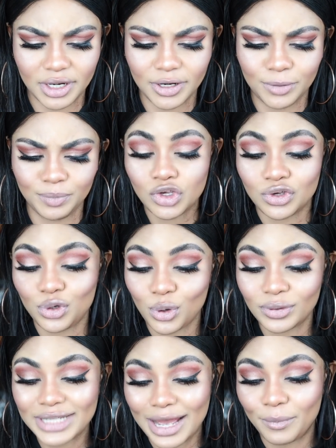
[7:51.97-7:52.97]
Um, you
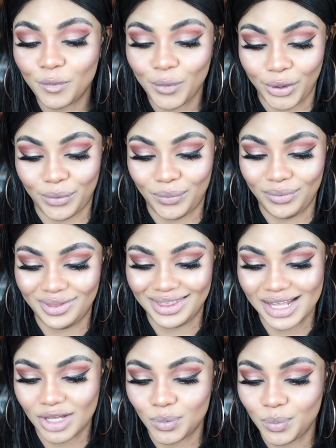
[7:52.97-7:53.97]
know damn well that